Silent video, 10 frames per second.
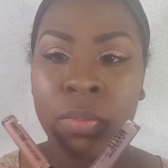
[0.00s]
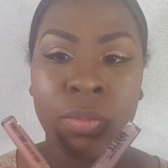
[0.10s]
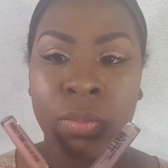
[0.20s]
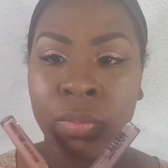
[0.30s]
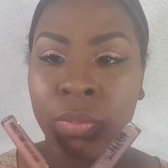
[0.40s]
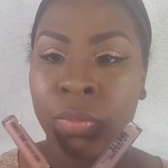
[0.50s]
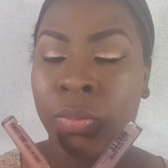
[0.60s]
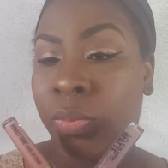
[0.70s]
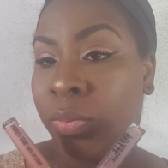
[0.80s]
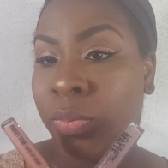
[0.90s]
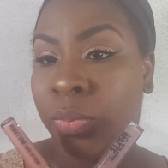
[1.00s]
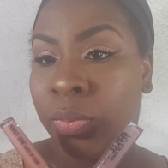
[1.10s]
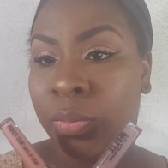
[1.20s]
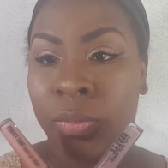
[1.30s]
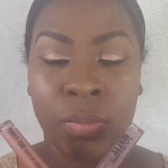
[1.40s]

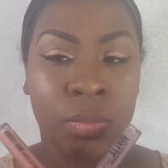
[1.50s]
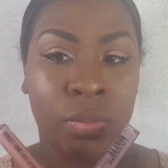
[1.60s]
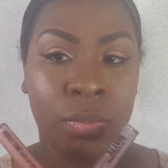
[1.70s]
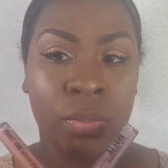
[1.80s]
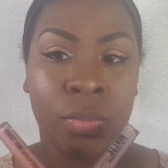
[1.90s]
I'm